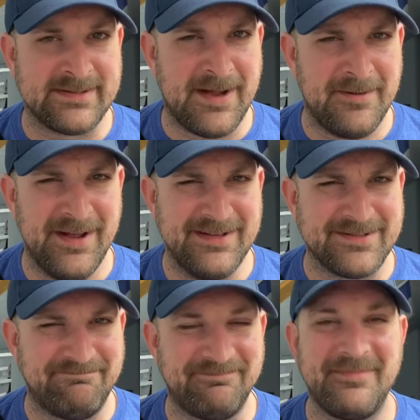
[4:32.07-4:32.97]

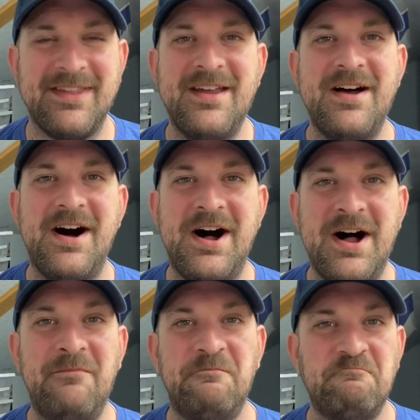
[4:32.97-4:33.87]
always.
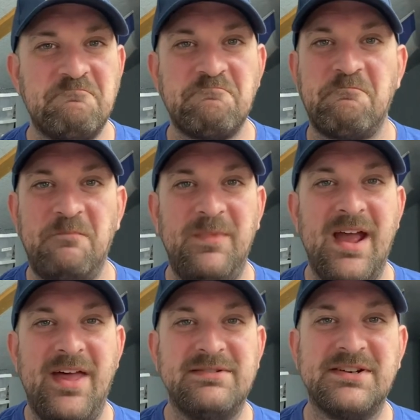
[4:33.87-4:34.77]
Um,
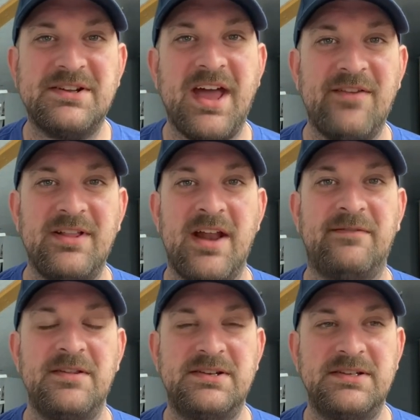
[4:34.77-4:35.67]
yeah, that was actually kind of a lot
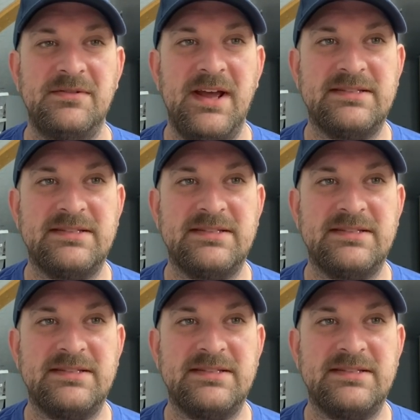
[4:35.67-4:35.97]
of fun to do.